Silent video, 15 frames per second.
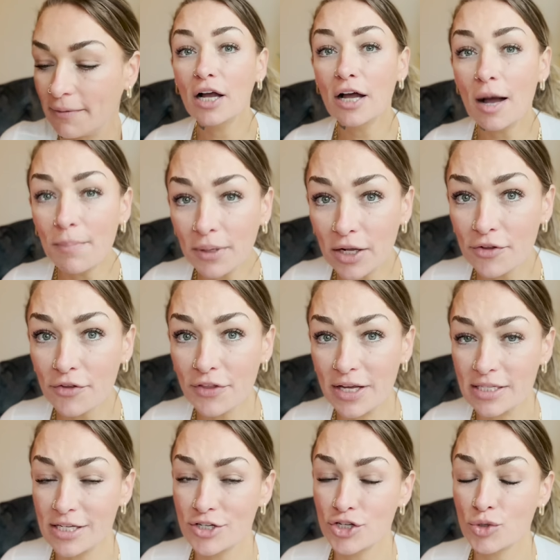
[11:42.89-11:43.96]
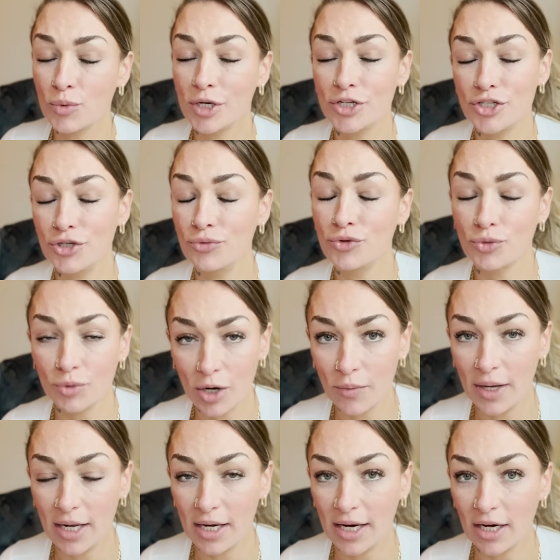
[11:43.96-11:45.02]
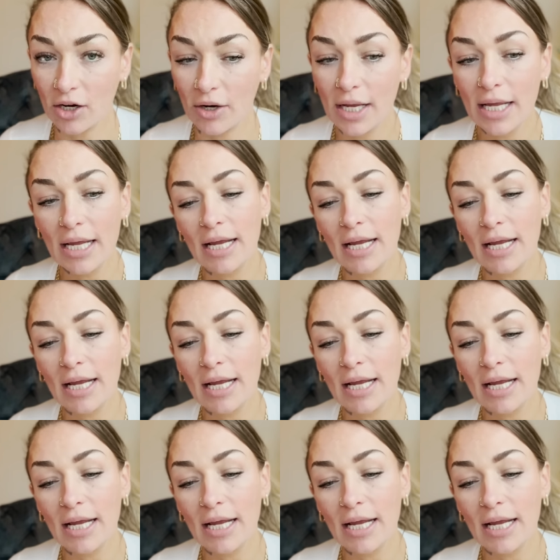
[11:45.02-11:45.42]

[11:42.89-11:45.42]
Couple other things I just wanted to throw in here.